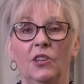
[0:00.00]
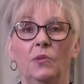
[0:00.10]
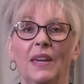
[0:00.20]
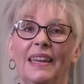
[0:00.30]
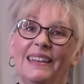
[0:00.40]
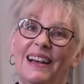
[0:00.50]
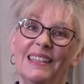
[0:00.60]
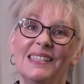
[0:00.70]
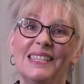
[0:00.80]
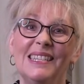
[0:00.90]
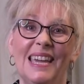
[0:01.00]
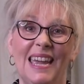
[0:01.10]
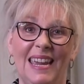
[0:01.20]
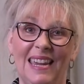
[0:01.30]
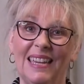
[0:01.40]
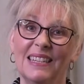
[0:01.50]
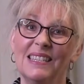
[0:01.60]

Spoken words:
You cannot stay in a